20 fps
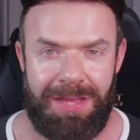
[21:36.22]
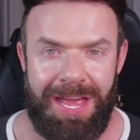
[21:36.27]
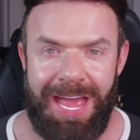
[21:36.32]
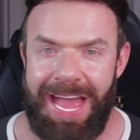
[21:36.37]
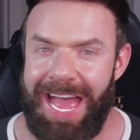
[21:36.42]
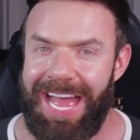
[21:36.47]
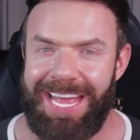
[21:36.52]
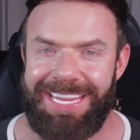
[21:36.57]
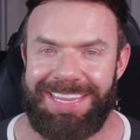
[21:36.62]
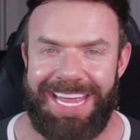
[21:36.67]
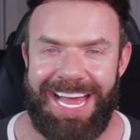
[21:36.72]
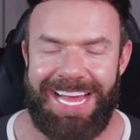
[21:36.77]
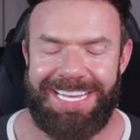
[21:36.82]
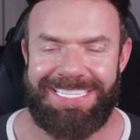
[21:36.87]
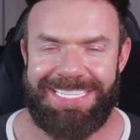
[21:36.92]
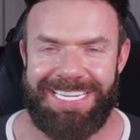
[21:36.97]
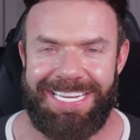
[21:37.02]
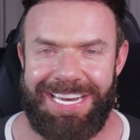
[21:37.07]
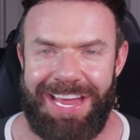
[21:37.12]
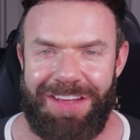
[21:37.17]
And that's
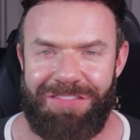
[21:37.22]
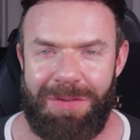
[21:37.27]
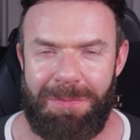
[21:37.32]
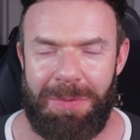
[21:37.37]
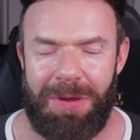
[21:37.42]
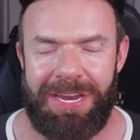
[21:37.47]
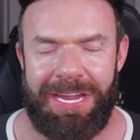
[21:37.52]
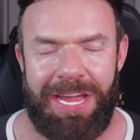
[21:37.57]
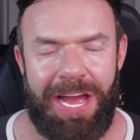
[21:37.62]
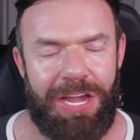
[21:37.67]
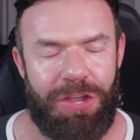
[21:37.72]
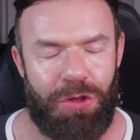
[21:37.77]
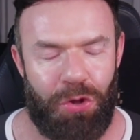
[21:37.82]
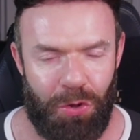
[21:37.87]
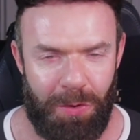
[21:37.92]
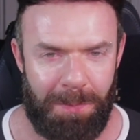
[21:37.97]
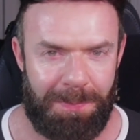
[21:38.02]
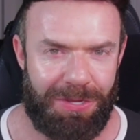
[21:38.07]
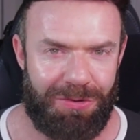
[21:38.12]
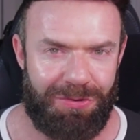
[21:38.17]
it, everybody. I
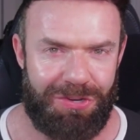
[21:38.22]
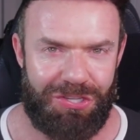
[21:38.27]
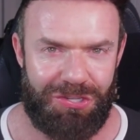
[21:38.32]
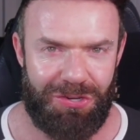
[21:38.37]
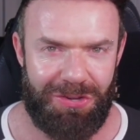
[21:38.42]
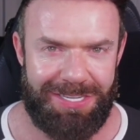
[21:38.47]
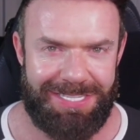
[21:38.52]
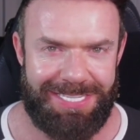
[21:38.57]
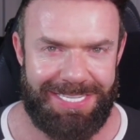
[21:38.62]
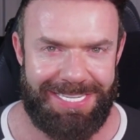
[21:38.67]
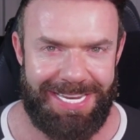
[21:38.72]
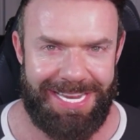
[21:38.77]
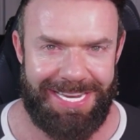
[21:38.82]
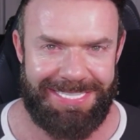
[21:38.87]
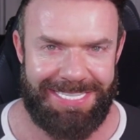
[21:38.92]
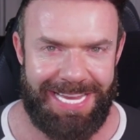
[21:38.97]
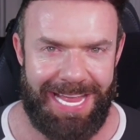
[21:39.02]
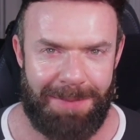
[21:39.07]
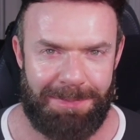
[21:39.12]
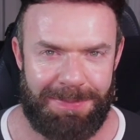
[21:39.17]
hope you enjoyed today's
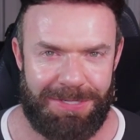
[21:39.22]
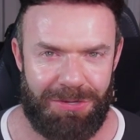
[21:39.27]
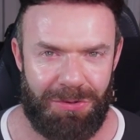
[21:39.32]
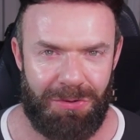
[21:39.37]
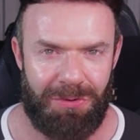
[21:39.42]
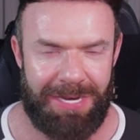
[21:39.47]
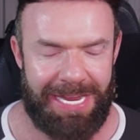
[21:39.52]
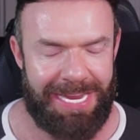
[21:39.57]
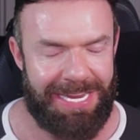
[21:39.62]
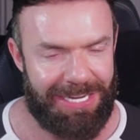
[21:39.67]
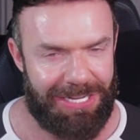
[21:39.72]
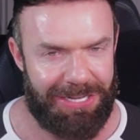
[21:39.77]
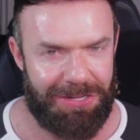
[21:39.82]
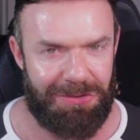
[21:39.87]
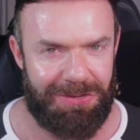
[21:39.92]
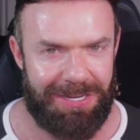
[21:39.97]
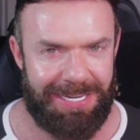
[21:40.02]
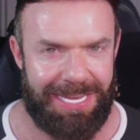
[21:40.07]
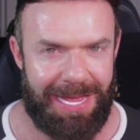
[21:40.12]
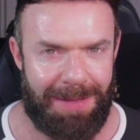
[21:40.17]
episode,
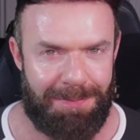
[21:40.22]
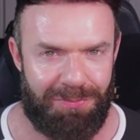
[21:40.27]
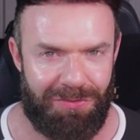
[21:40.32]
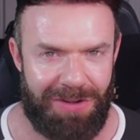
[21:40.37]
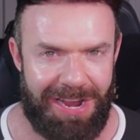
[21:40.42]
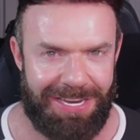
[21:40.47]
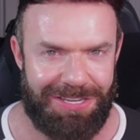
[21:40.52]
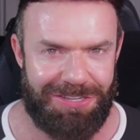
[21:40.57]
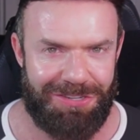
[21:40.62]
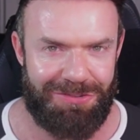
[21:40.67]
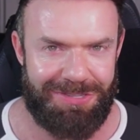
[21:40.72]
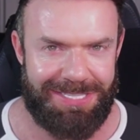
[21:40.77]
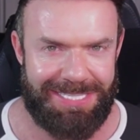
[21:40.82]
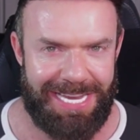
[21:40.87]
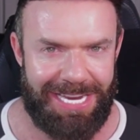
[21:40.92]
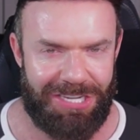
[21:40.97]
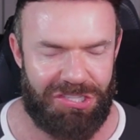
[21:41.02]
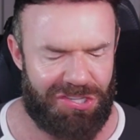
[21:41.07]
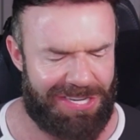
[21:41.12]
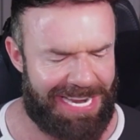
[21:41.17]
including that brand new
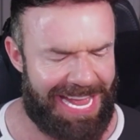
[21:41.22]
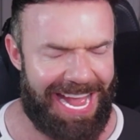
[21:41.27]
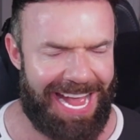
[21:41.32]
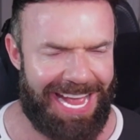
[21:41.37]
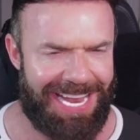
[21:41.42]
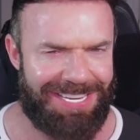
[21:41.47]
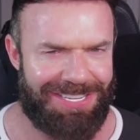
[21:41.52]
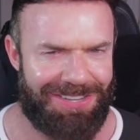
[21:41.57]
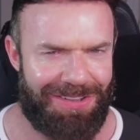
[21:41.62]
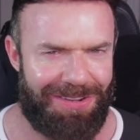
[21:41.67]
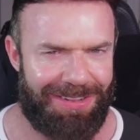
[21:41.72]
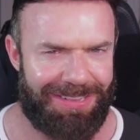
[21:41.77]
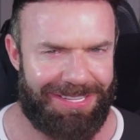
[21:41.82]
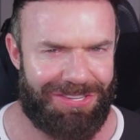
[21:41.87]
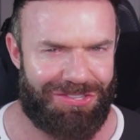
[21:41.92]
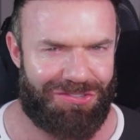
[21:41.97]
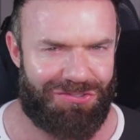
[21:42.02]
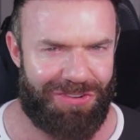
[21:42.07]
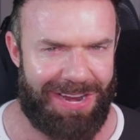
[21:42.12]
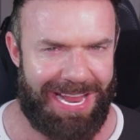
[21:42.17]
section and all the
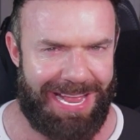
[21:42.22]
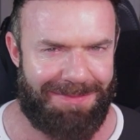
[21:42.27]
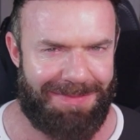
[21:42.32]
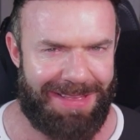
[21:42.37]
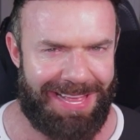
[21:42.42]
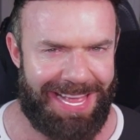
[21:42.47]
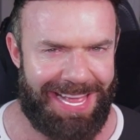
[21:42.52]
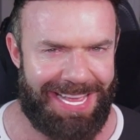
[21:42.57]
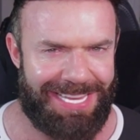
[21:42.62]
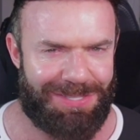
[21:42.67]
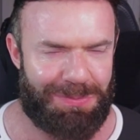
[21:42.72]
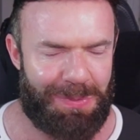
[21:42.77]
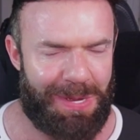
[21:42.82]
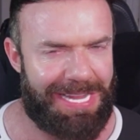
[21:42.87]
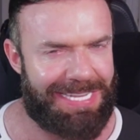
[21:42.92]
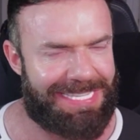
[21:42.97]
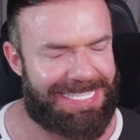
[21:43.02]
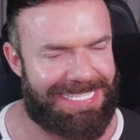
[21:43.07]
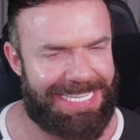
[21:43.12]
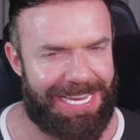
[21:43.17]
drama as well.
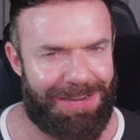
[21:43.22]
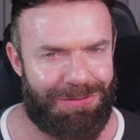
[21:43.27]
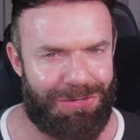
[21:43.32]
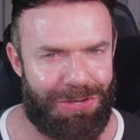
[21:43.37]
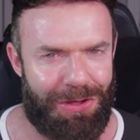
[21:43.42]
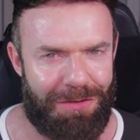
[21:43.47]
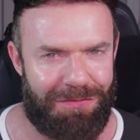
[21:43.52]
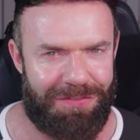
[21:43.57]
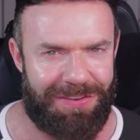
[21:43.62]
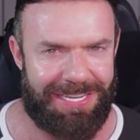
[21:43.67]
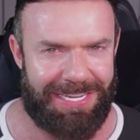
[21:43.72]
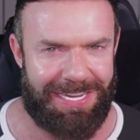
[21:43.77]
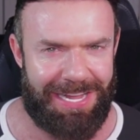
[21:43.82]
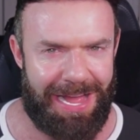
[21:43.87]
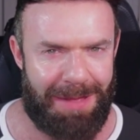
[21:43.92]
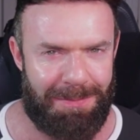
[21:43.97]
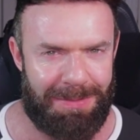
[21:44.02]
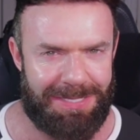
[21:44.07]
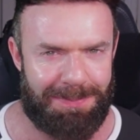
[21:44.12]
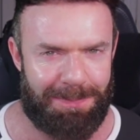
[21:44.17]
Sound off in the
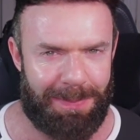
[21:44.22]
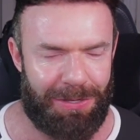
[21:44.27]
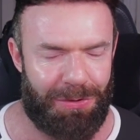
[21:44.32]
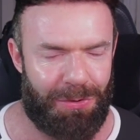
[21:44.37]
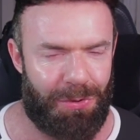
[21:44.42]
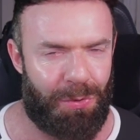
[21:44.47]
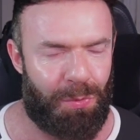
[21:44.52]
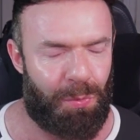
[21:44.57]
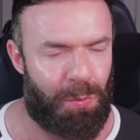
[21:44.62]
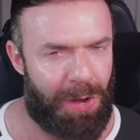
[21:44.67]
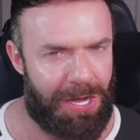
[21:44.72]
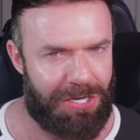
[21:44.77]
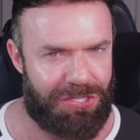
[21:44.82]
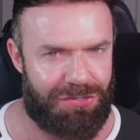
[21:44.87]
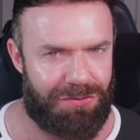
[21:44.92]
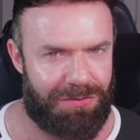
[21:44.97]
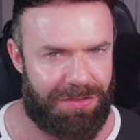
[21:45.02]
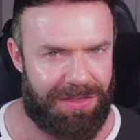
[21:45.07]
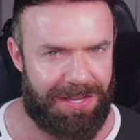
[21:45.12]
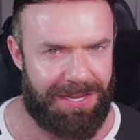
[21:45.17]
comments below what you
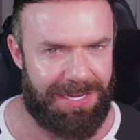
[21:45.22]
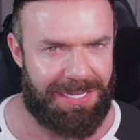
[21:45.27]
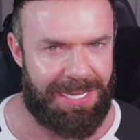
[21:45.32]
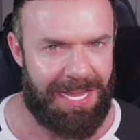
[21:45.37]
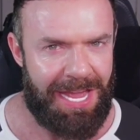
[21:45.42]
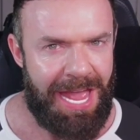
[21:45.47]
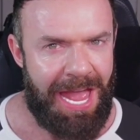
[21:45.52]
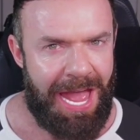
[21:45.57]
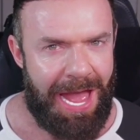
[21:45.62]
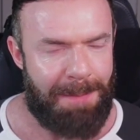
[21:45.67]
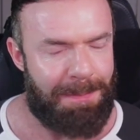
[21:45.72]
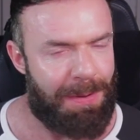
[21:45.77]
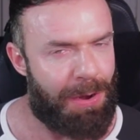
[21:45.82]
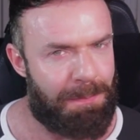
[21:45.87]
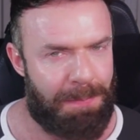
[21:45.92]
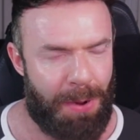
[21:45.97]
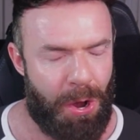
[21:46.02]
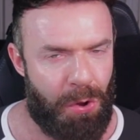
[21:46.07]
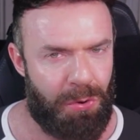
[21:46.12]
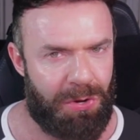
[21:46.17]
think about
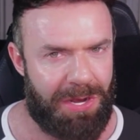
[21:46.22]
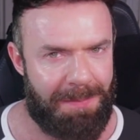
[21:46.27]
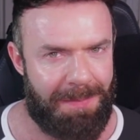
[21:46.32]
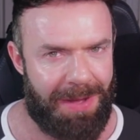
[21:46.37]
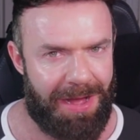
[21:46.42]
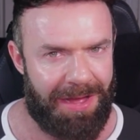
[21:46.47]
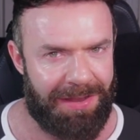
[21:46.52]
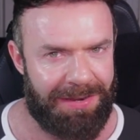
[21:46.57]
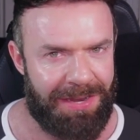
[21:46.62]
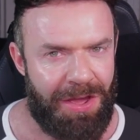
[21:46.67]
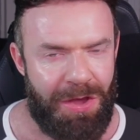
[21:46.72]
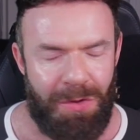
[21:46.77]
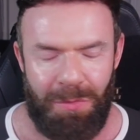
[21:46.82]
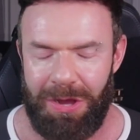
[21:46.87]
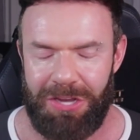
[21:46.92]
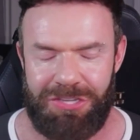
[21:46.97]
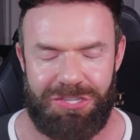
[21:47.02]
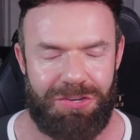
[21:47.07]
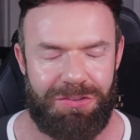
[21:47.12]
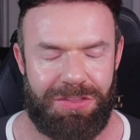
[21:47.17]
Pokemon,
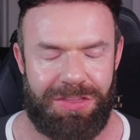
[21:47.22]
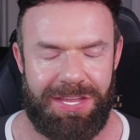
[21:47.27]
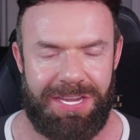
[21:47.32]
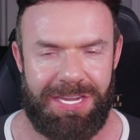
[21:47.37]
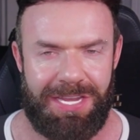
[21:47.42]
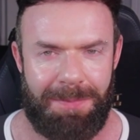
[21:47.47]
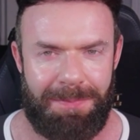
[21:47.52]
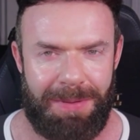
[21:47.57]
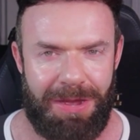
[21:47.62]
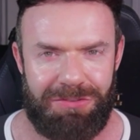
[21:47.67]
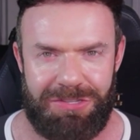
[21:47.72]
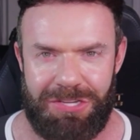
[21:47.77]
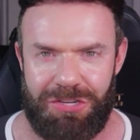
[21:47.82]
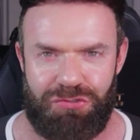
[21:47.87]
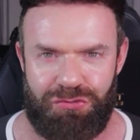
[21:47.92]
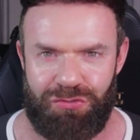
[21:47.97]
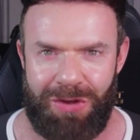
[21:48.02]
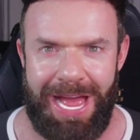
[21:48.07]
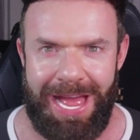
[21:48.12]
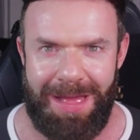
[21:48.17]
what you think about the
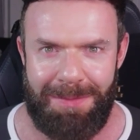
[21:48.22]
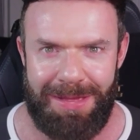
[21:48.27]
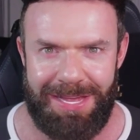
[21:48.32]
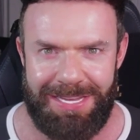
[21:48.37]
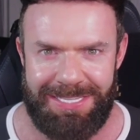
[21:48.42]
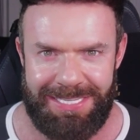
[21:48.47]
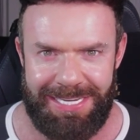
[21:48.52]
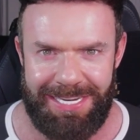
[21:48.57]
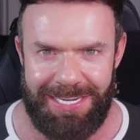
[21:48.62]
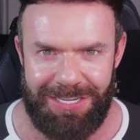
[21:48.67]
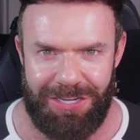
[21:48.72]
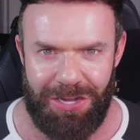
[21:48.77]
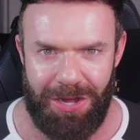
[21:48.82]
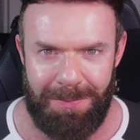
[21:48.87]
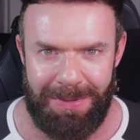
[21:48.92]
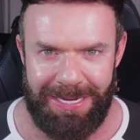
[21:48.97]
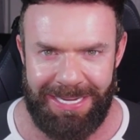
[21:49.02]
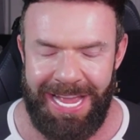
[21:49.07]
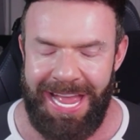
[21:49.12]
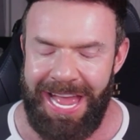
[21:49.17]
dramas
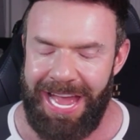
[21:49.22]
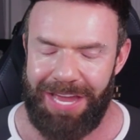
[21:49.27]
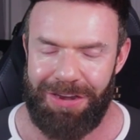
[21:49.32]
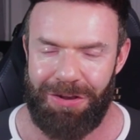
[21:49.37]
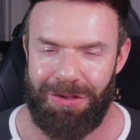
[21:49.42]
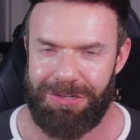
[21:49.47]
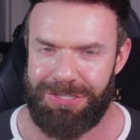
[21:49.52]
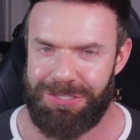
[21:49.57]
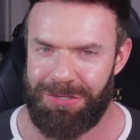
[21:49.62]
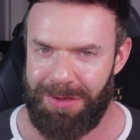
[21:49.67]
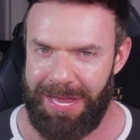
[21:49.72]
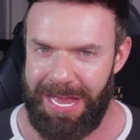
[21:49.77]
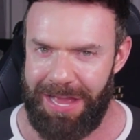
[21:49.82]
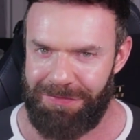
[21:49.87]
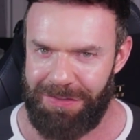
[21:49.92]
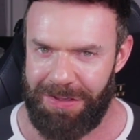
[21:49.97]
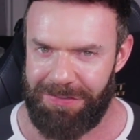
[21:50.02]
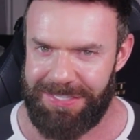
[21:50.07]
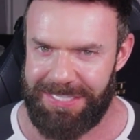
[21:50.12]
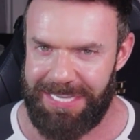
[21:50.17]
incoming, and also
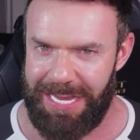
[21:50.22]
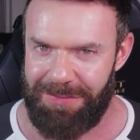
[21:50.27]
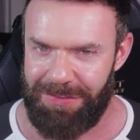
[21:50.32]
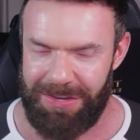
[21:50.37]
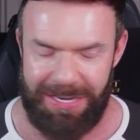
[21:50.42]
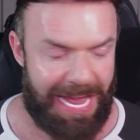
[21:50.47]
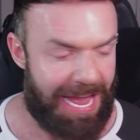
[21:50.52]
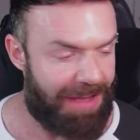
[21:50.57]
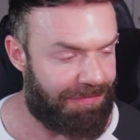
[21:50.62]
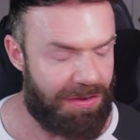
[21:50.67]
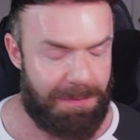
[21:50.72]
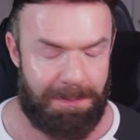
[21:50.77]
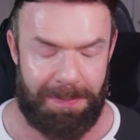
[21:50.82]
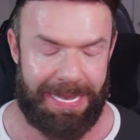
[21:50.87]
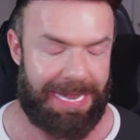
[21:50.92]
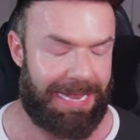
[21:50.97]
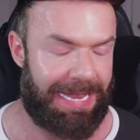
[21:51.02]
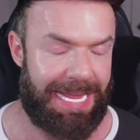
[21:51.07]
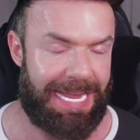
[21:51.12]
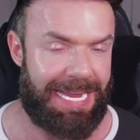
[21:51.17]
FF7. Have you
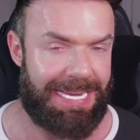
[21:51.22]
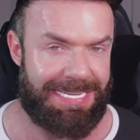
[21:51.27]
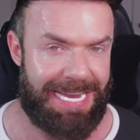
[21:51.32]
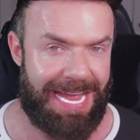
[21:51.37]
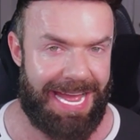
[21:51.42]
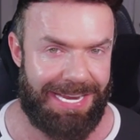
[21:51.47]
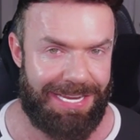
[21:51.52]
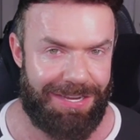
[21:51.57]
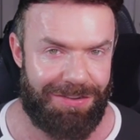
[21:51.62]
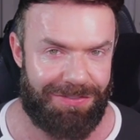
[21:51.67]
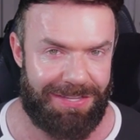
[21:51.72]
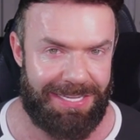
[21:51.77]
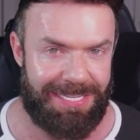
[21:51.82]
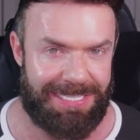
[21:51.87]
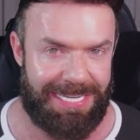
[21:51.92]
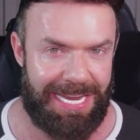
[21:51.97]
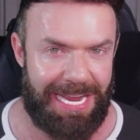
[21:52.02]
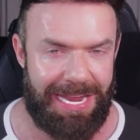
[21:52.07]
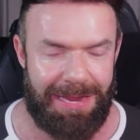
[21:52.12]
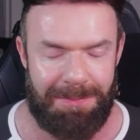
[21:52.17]
played any of these
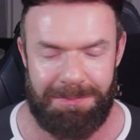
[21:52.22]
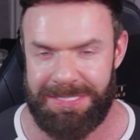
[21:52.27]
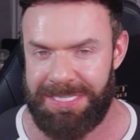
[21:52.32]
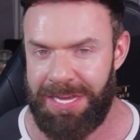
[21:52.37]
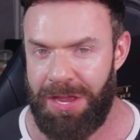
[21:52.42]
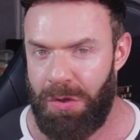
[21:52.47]
games?